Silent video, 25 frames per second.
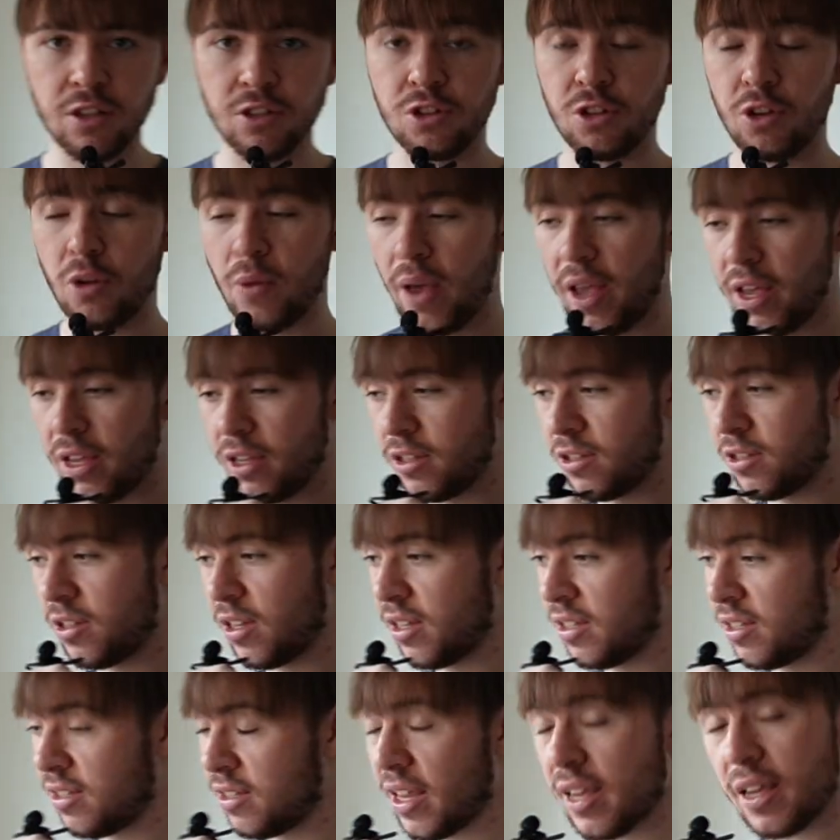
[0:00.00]
so as
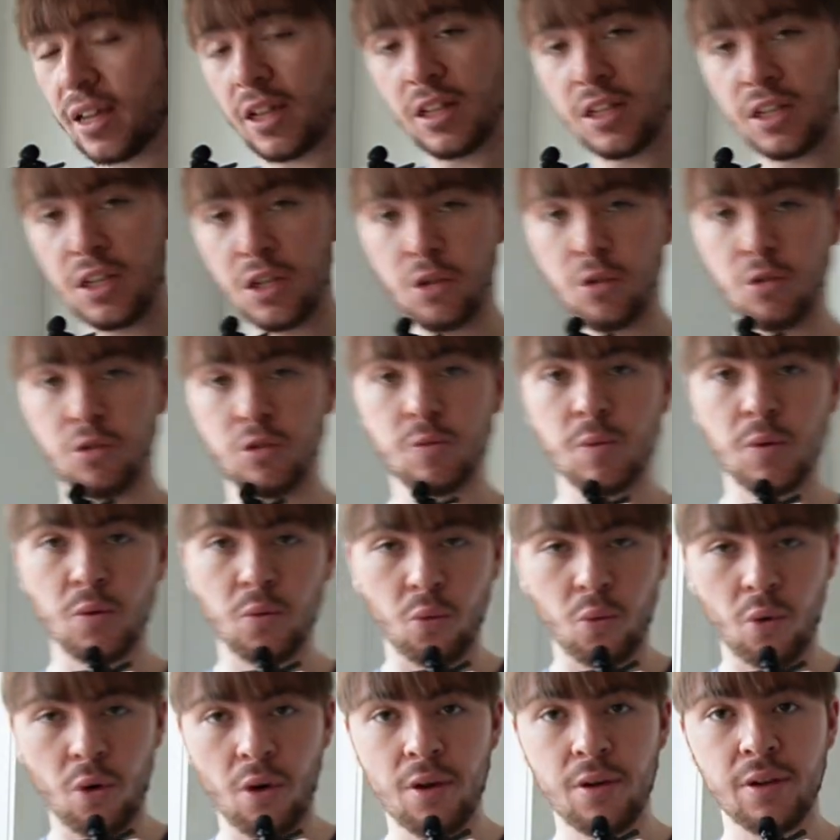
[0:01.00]
a second year who's
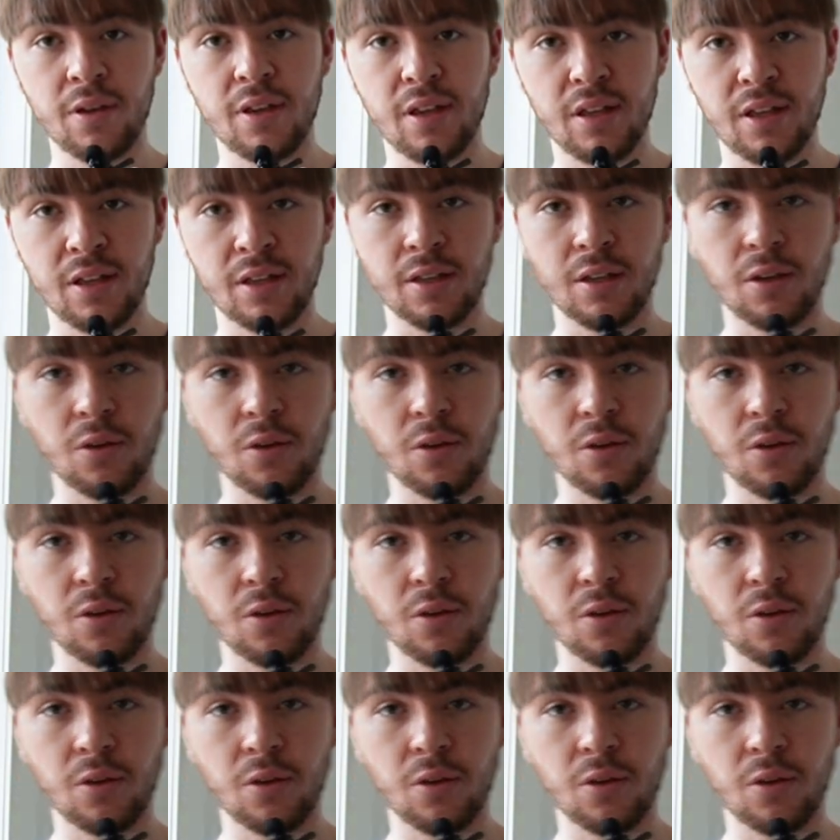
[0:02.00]
been working